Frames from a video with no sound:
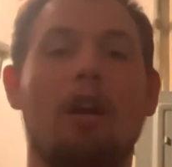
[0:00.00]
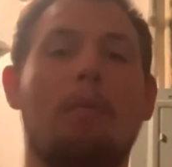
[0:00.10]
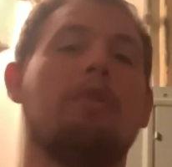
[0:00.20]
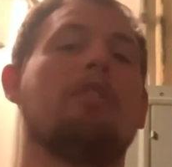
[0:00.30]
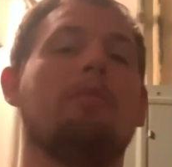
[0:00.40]

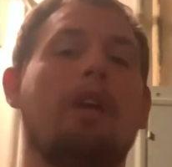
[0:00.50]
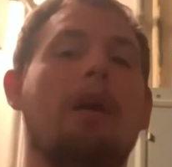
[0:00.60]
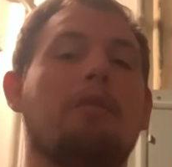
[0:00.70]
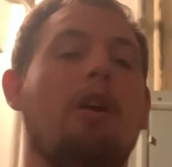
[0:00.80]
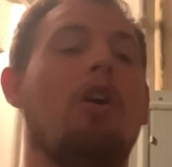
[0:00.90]
but
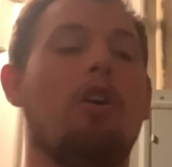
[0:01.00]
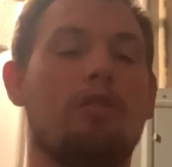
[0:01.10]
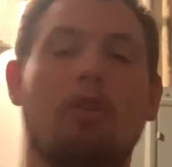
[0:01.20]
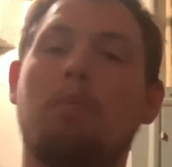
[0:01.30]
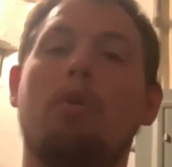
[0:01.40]
sometimes I'll
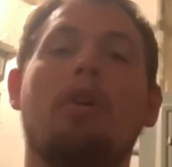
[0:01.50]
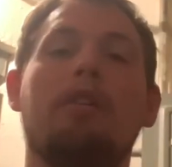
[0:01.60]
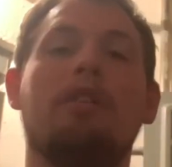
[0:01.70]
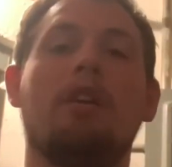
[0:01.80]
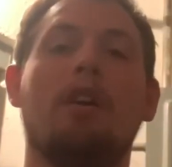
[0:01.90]
also
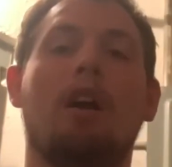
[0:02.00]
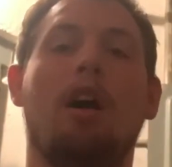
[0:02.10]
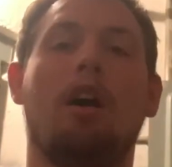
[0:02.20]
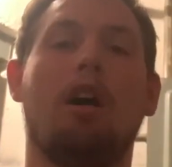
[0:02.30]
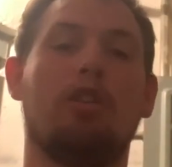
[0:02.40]
put
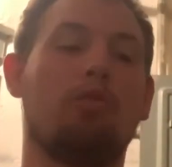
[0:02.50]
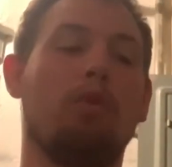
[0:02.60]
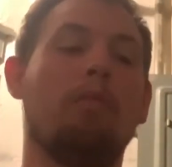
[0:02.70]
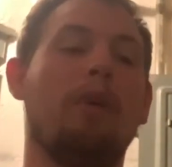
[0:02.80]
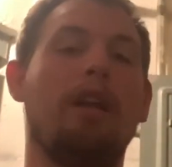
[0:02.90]
a
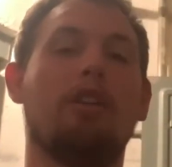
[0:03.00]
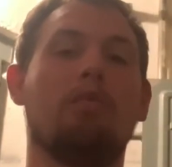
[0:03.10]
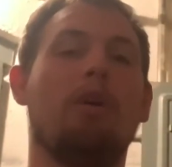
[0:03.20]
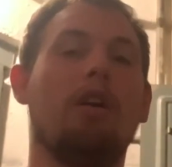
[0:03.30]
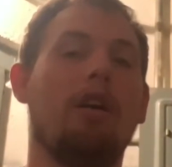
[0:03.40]
swim bait as
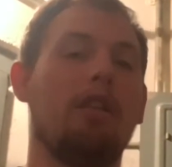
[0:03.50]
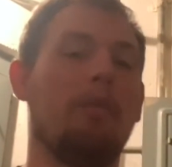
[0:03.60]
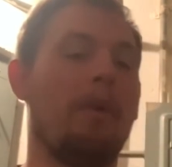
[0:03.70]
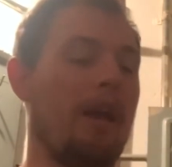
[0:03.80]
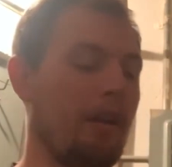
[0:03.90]
well on the
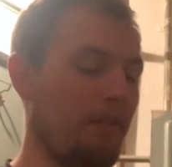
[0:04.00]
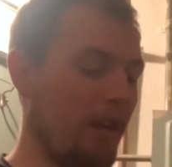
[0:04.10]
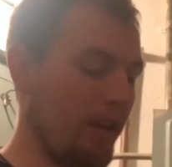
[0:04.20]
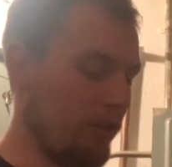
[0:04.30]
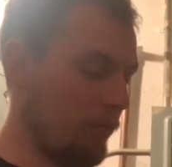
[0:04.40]
back of
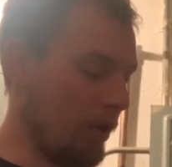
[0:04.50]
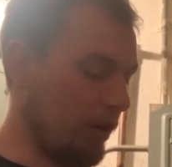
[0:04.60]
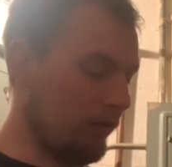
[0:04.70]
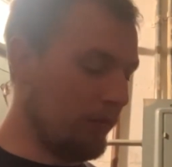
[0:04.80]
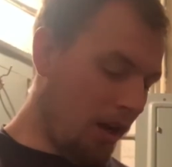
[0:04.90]
that as
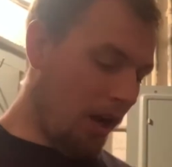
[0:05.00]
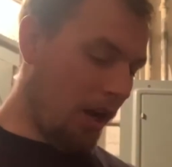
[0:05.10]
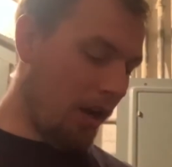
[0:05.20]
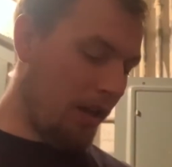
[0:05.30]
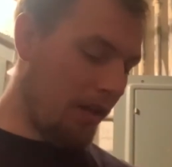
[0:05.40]
well.
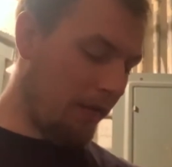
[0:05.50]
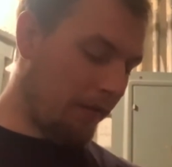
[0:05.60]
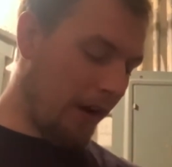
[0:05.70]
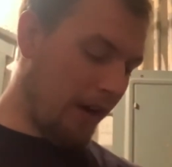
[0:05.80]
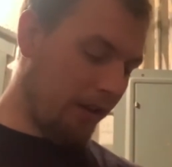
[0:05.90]
And then
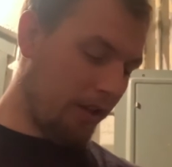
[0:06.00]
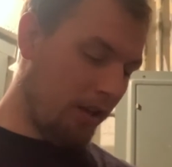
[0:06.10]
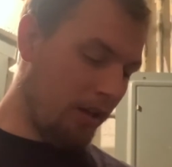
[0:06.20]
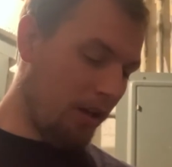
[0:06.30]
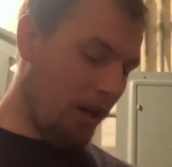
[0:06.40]

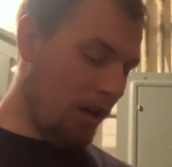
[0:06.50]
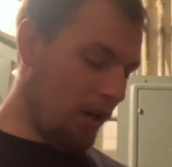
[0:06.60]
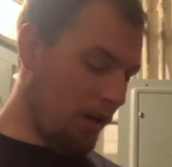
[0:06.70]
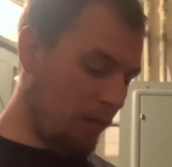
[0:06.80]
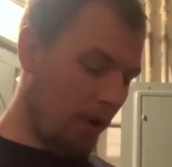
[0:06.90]
finally,
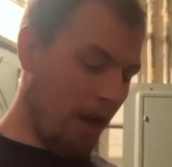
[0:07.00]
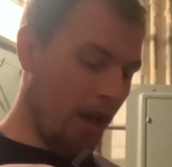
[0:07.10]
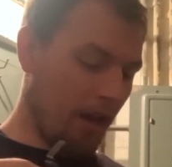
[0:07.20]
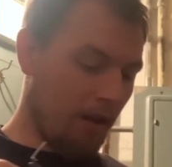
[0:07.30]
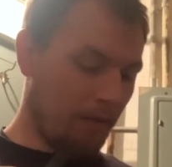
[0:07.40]
I
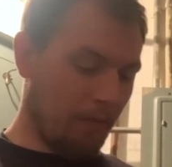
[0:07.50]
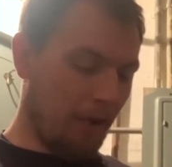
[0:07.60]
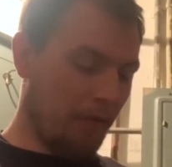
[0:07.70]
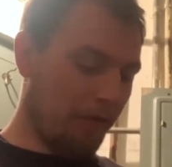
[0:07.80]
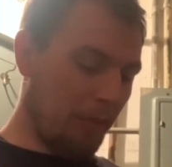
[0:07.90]
have
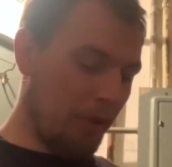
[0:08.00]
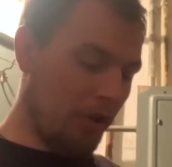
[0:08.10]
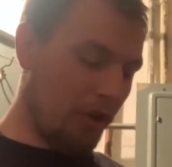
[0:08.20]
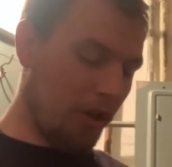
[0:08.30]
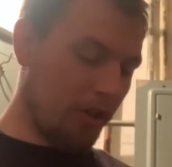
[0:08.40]
my flipping
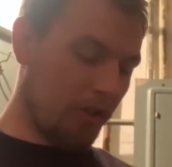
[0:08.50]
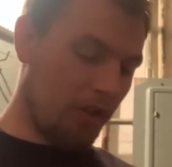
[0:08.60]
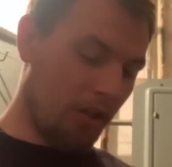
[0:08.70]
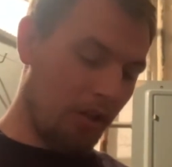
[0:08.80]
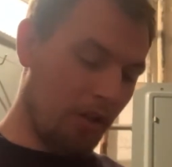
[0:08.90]
hooks,
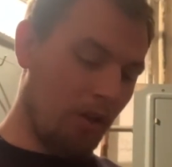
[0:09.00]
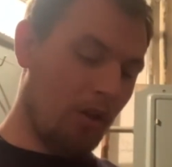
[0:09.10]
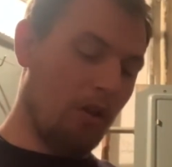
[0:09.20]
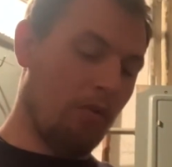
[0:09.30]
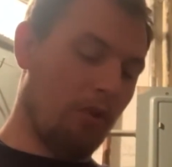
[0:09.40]

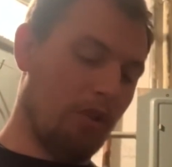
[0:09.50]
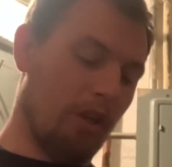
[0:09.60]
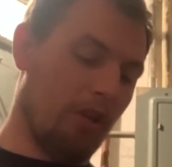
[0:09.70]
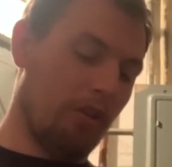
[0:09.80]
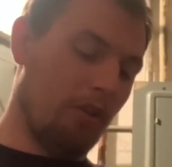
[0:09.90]
which
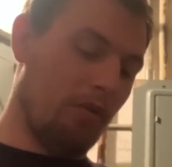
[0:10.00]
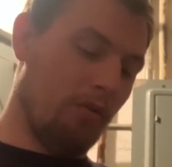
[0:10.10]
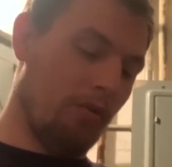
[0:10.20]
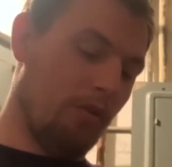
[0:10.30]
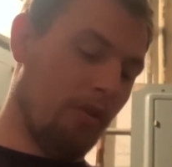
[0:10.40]
I'll
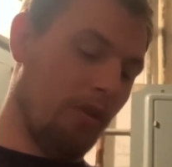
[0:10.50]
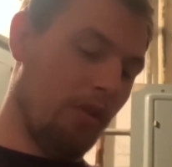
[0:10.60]
use